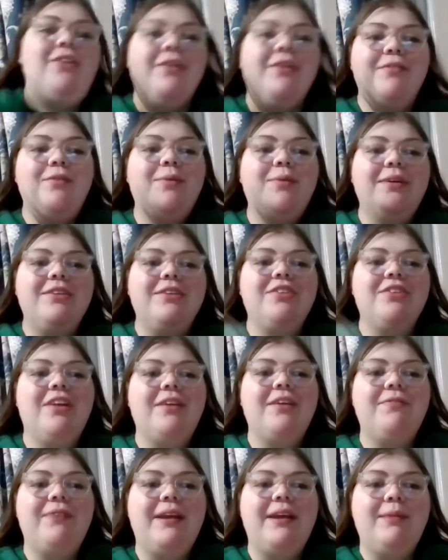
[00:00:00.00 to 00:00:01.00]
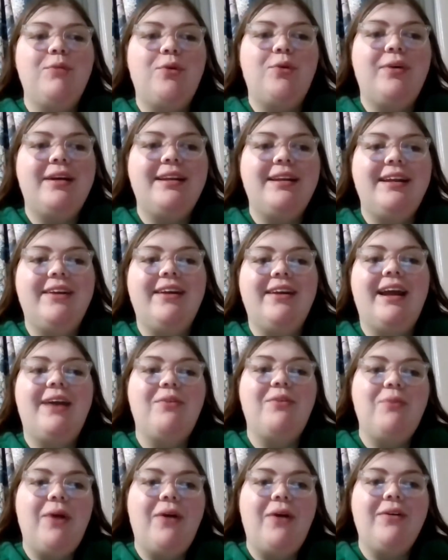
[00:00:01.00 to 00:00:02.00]
Hello everyone, SherlockFan here,
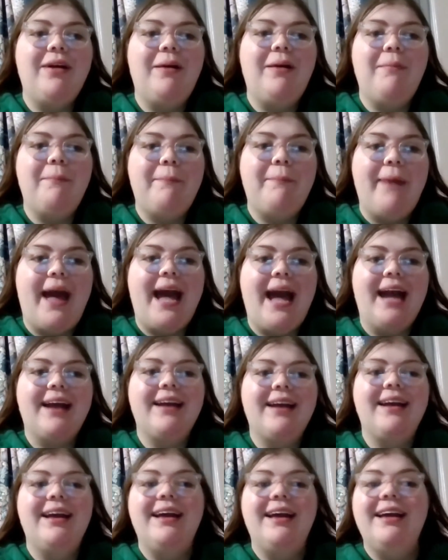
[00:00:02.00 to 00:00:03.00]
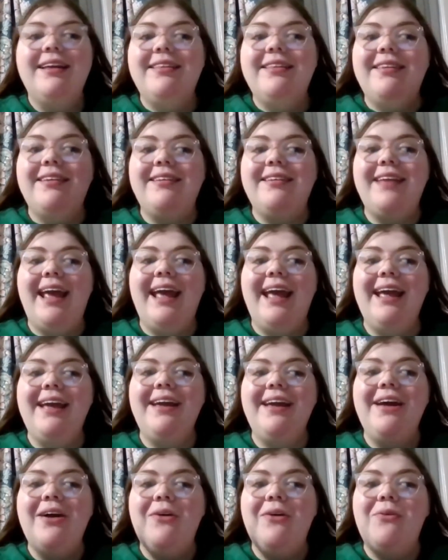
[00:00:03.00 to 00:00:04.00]
and welcome back.
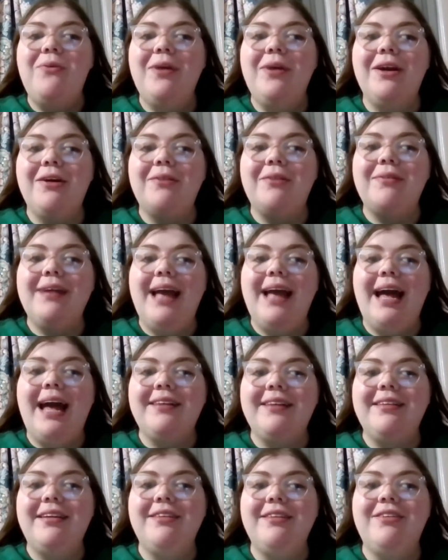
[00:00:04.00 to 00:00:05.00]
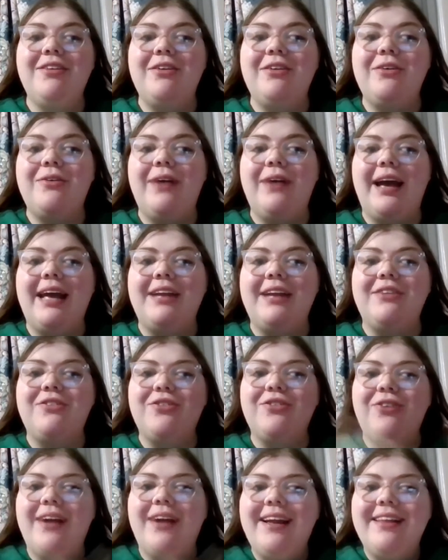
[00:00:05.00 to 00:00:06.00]
Today, we are reacting to a
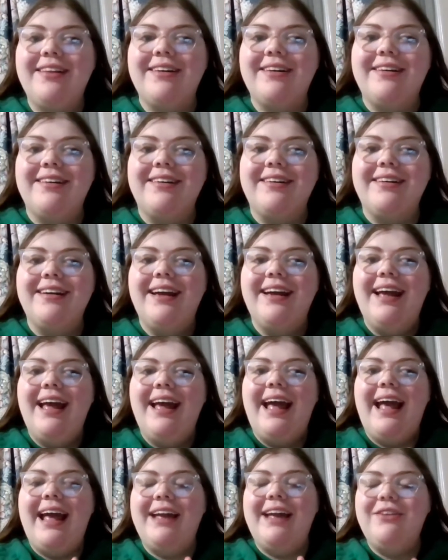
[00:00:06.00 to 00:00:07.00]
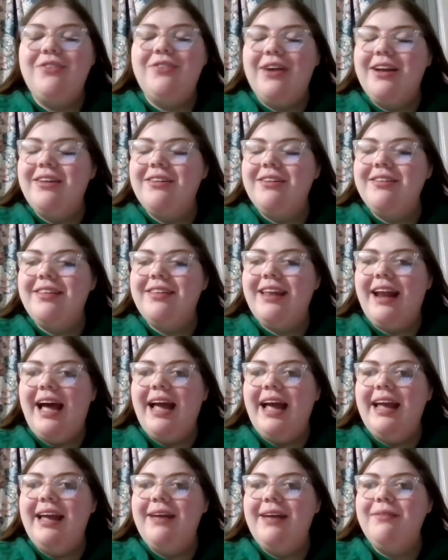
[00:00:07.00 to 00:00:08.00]
trailer. A trailer that
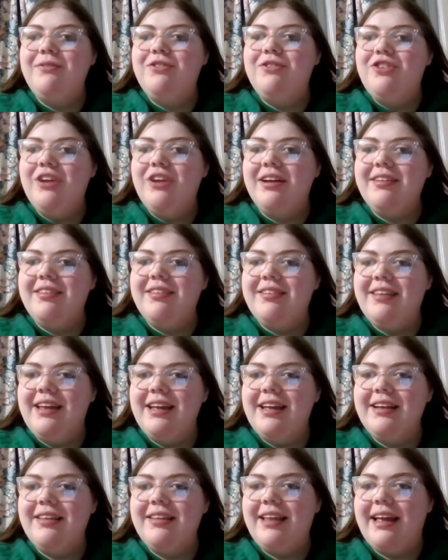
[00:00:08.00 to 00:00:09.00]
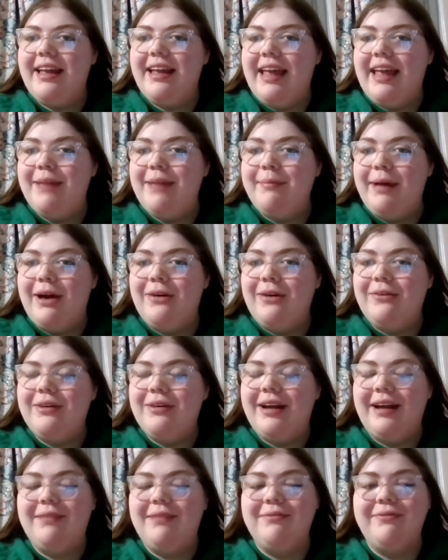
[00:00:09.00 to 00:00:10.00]
I have just seen that came
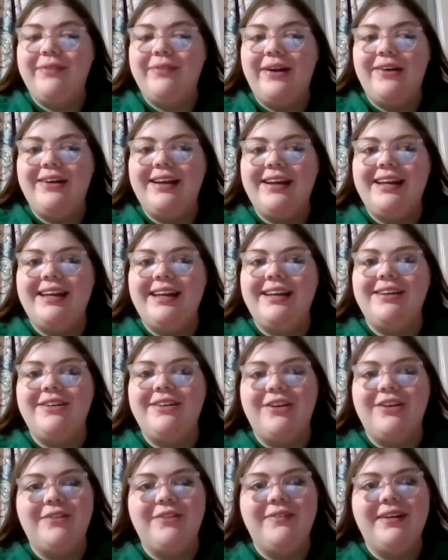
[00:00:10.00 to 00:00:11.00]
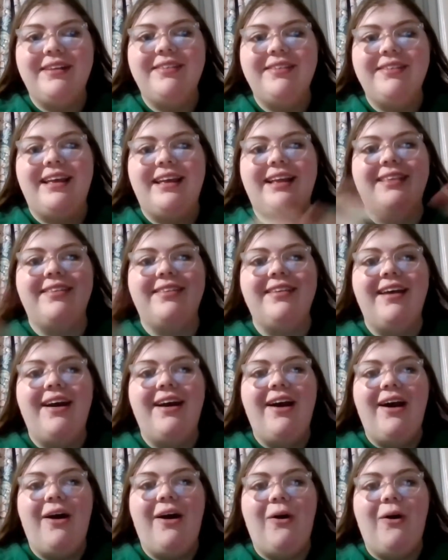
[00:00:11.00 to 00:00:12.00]
out. I'm very nervous. It's
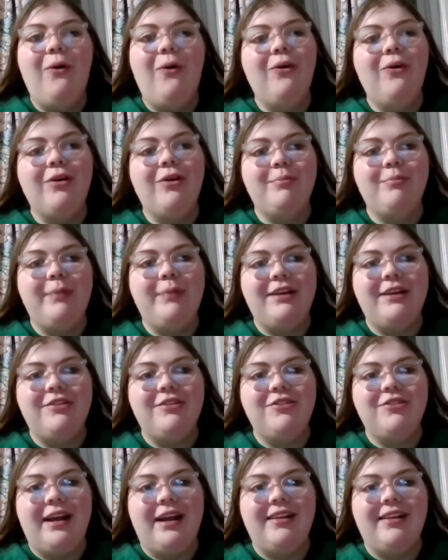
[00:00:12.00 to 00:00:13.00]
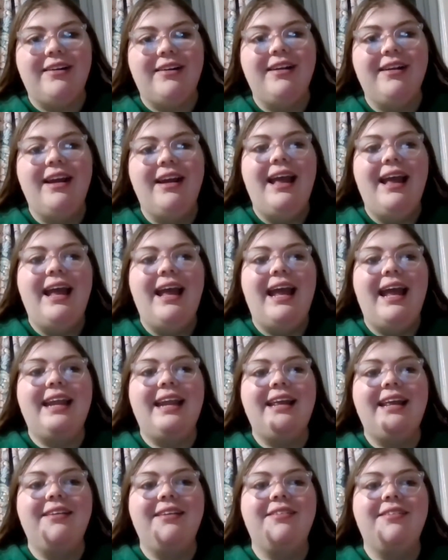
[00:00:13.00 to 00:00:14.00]
a horror-based trailer.
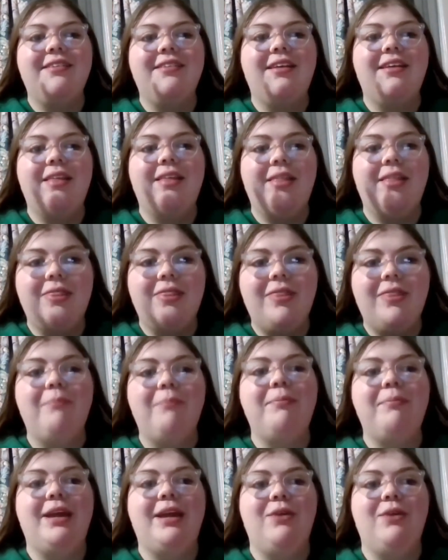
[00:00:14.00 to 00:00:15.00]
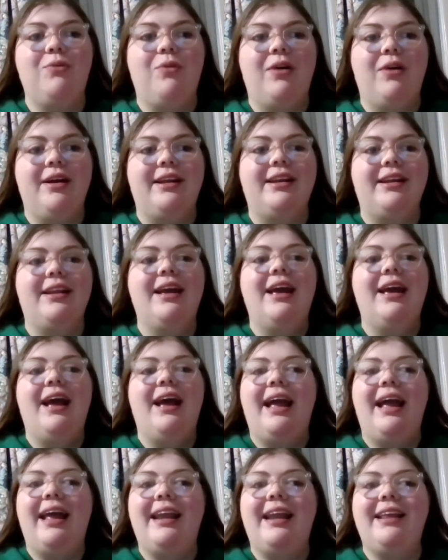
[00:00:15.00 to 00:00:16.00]
It is the mean one.
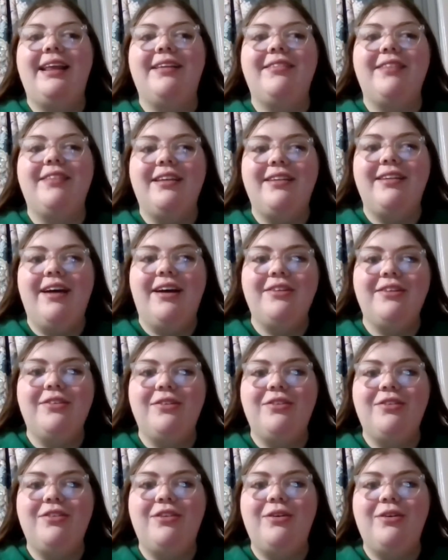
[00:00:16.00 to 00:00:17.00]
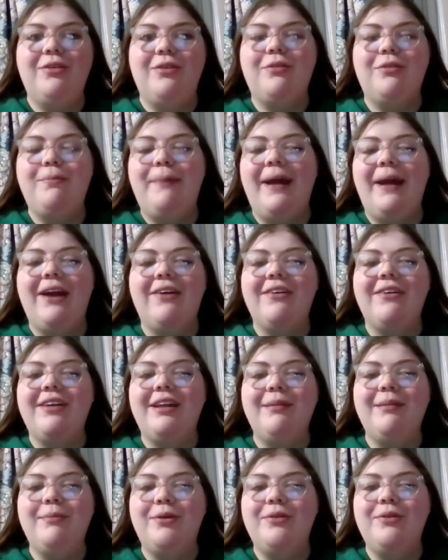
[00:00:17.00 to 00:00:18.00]
It is a Dr. Seuss
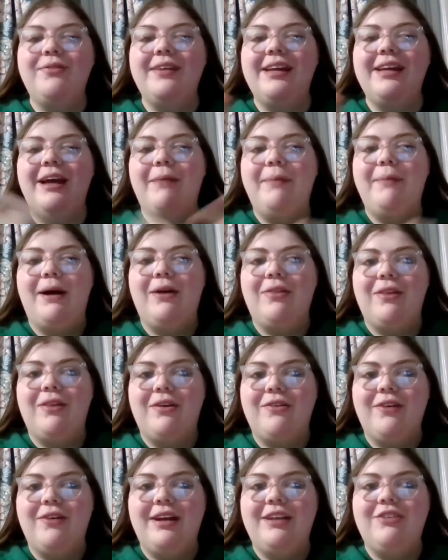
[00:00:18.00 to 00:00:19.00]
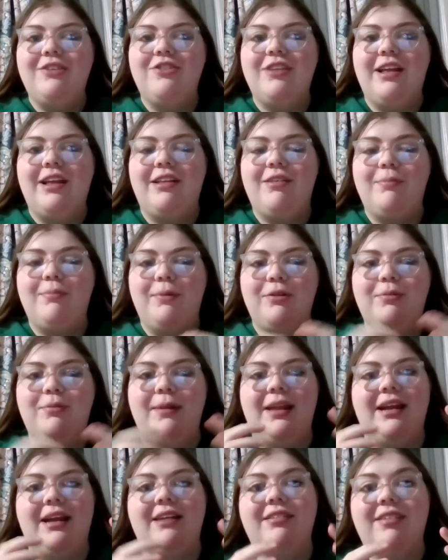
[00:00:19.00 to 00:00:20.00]
parody movie about the Grinch that's supposed to
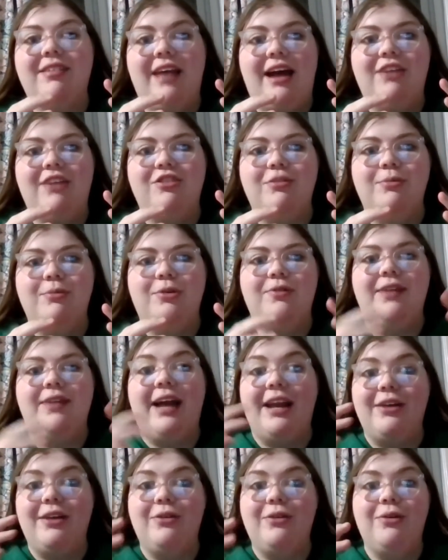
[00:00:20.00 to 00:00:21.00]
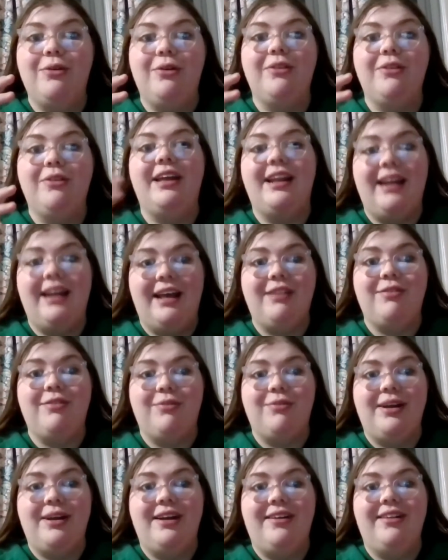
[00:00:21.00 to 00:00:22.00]
be like a slasher movie. I googled it.
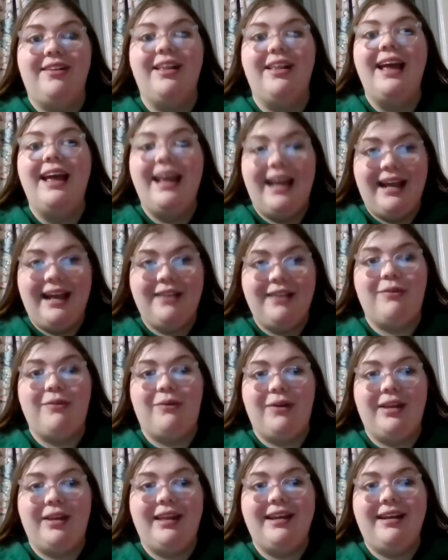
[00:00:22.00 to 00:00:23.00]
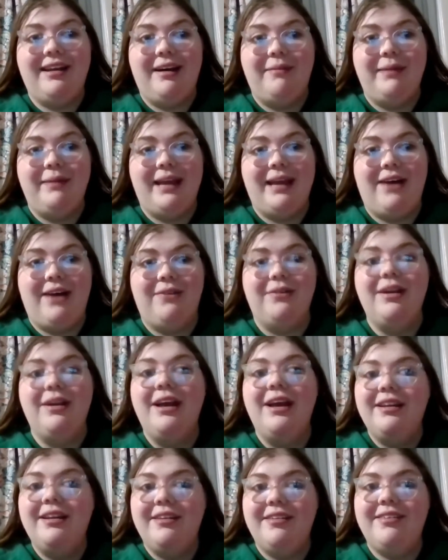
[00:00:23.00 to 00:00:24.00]
It's real. It's really coming out.
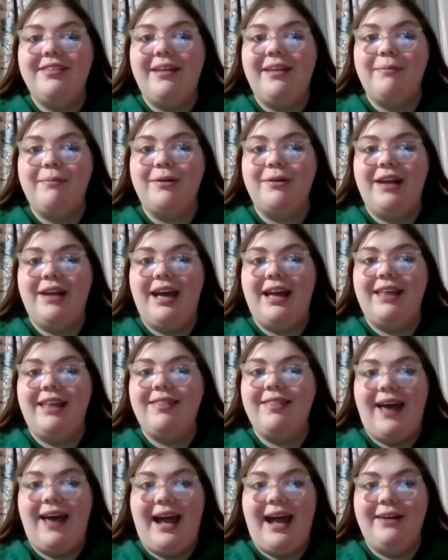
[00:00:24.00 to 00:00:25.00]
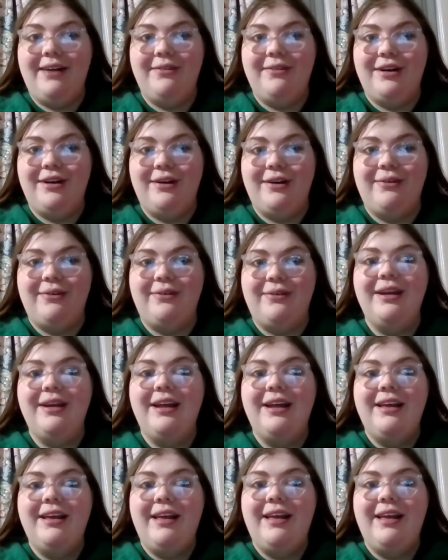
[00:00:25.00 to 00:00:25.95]
December 9th. I don't know.